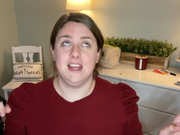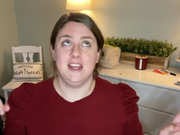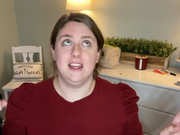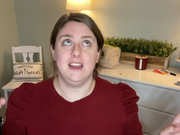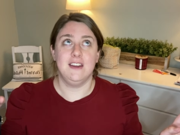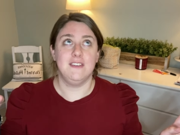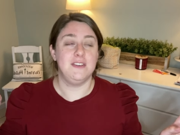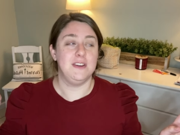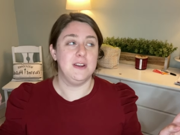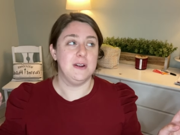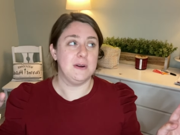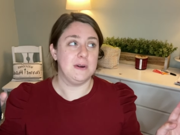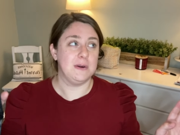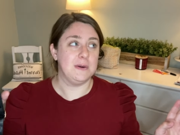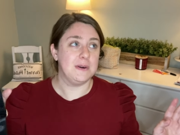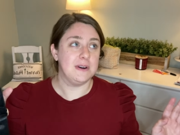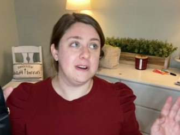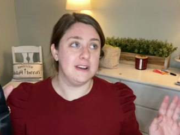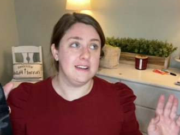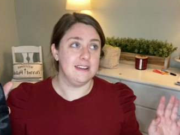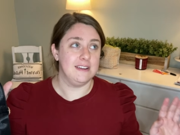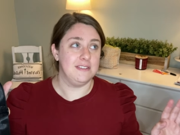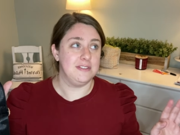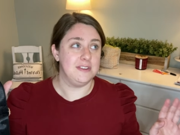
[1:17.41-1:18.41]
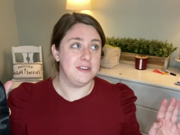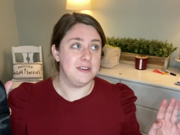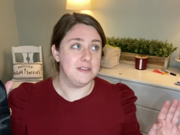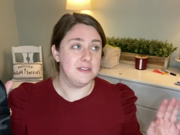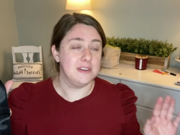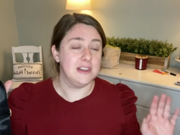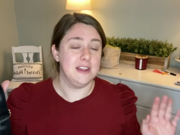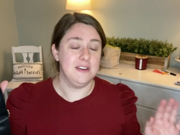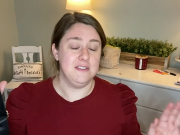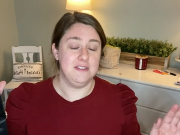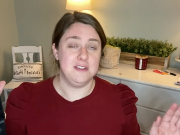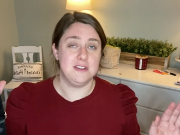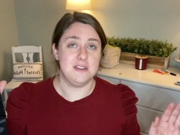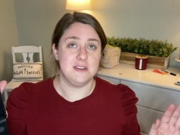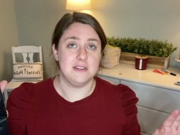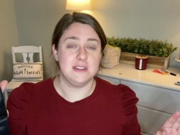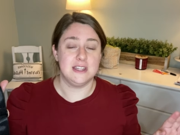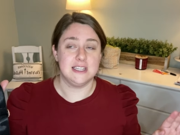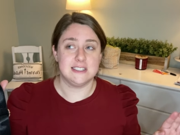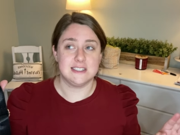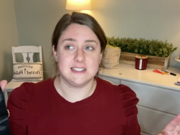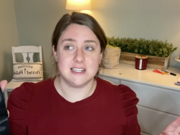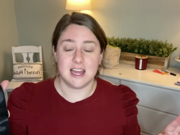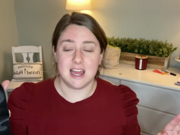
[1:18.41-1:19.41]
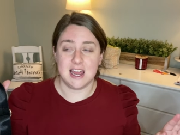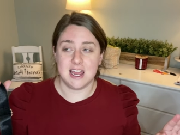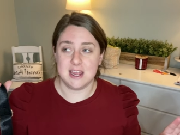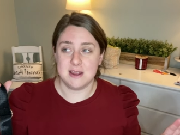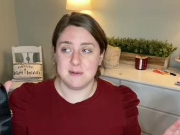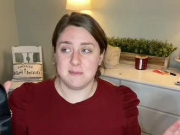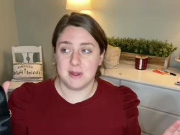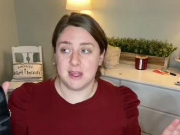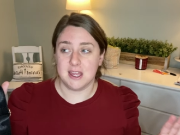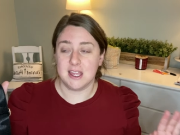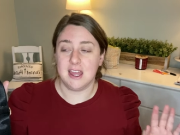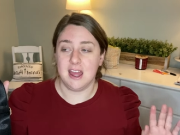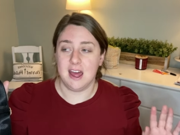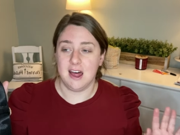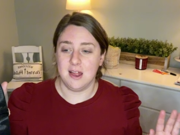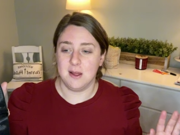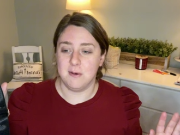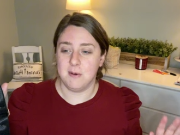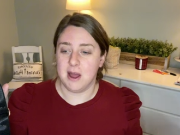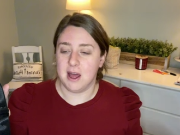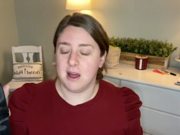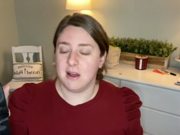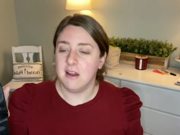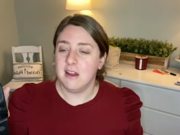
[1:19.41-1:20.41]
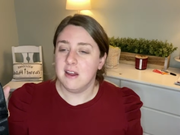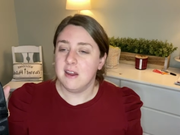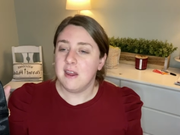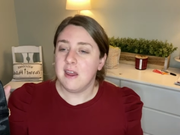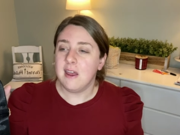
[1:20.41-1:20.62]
if you're if you lived through this time, like LOL,